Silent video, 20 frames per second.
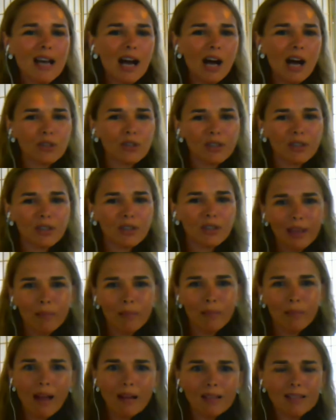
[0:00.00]
underlying
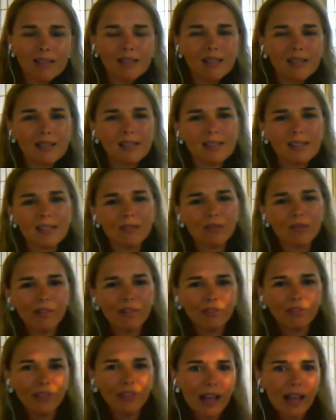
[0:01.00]
imbalances and
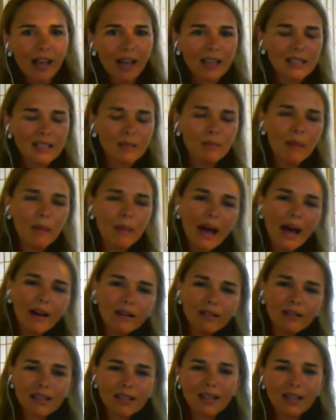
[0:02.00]
red flags and
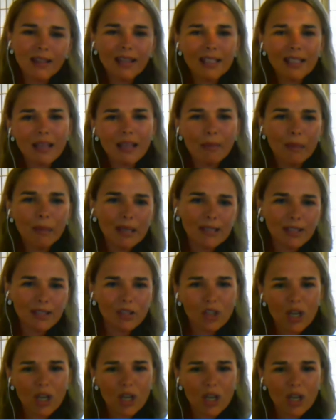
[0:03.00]
patterns and things that may
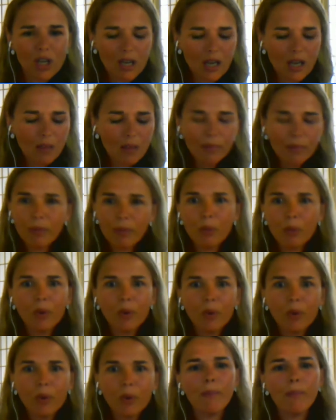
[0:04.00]
suggest maybe
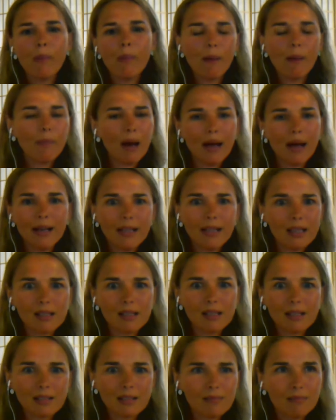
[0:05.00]
where a body
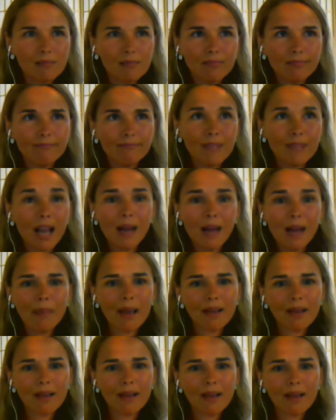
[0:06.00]
is not
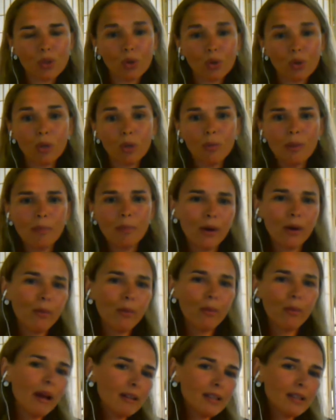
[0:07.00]
balanced or could be better
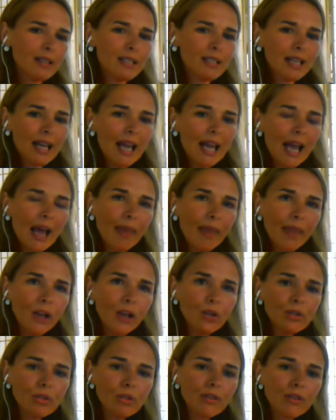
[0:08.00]
balanced. And then
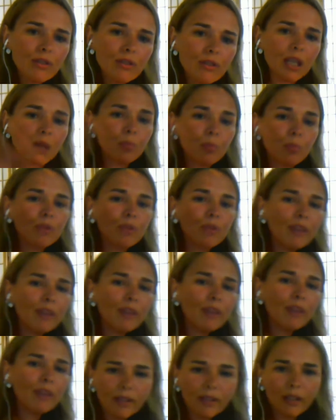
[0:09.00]
also thinking
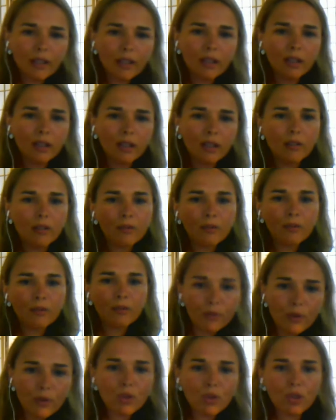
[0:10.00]
preventatively for their
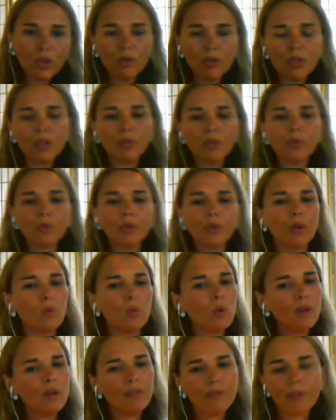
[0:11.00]
future too. You know,
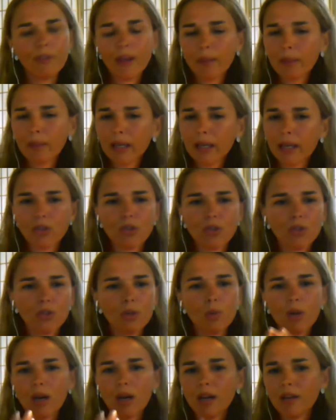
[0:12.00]
what family history,
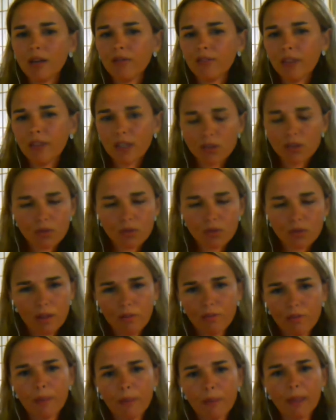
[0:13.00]
what kind of things run in the
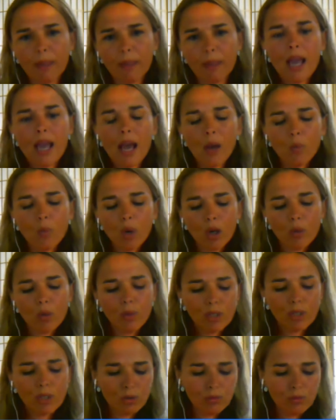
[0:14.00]
family, and what can
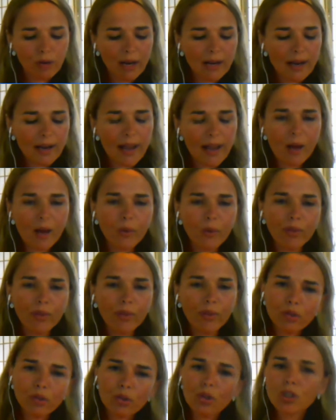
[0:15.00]
we do right now with their
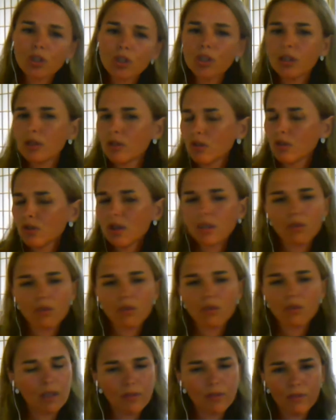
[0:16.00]
nutrition, their stress
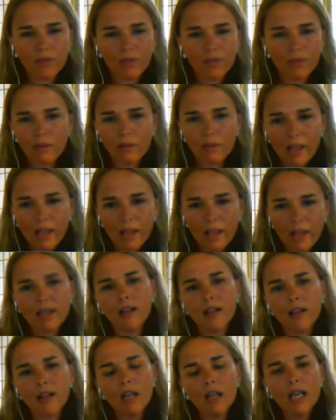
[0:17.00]
relief, their
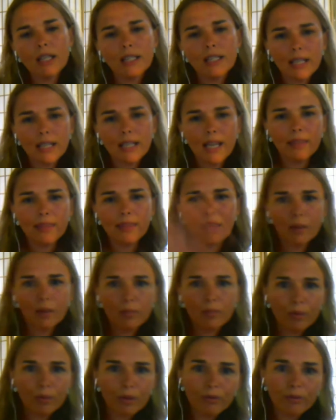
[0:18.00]
lifestyle to get
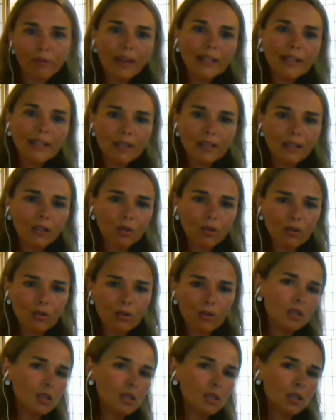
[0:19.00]
them preventing those
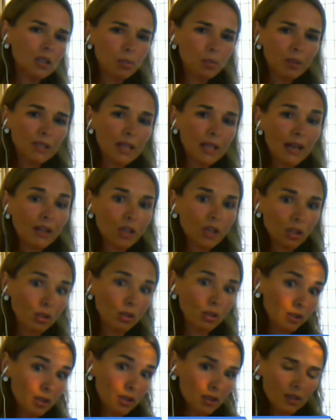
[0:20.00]
diseases,
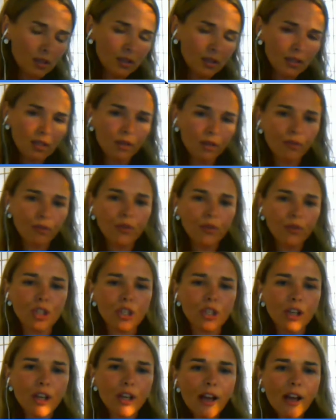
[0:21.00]
potential diseases in their
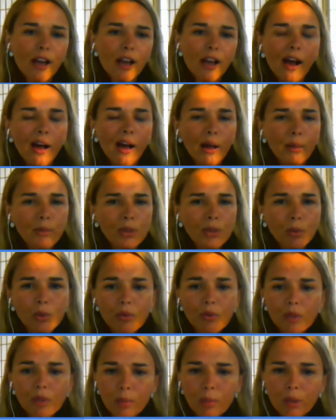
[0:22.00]
future. Um, so we
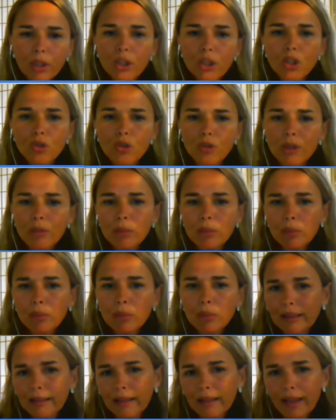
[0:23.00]
really put a treatment
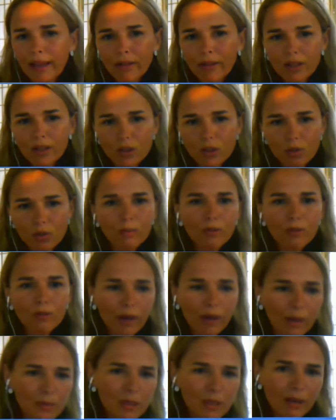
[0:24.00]
plan together that sort of
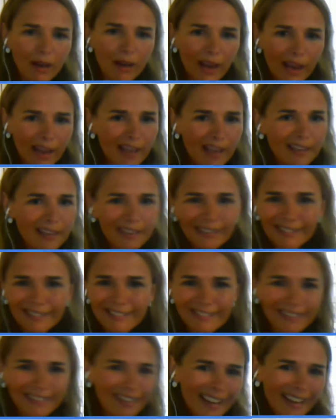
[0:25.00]
grabs their hand and
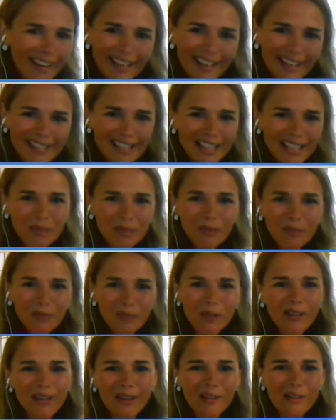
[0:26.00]
and takes them
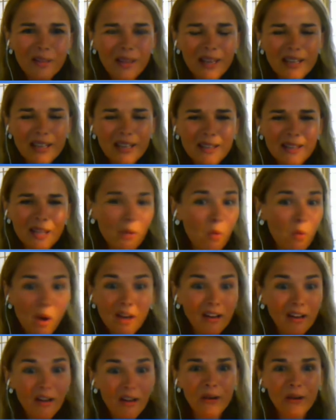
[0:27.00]
where they, they, they want
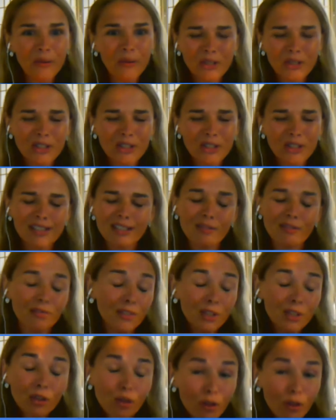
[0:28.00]
to go, which is to
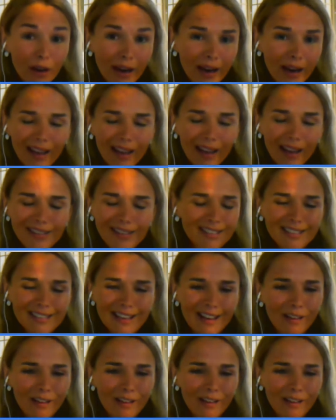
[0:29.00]
feel great and to
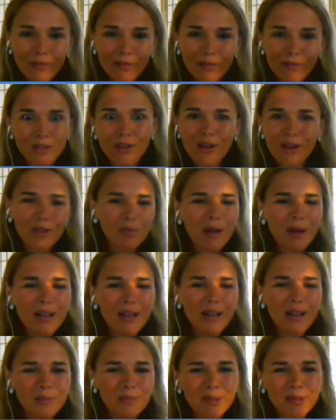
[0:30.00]
stay healthy for as long as
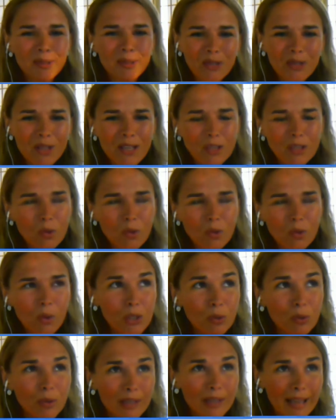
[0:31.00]
possible. So that's what we
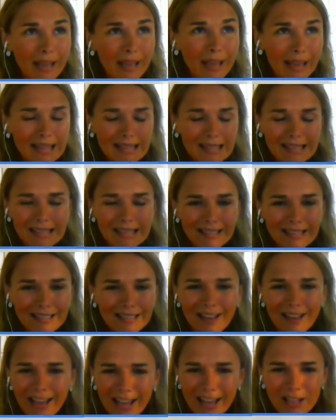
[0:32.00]
do in the hands in
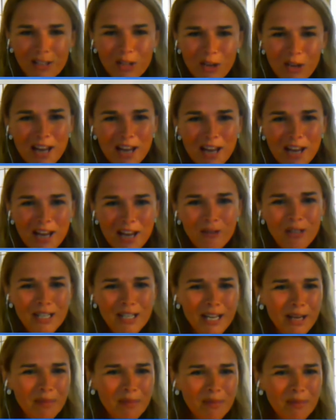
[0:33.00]
hands on
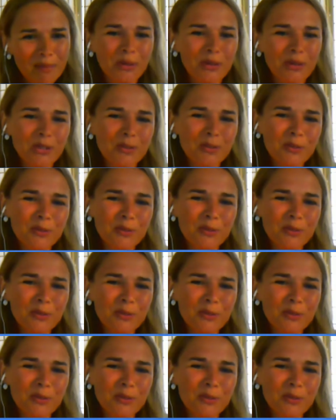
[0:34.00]
everyday approach.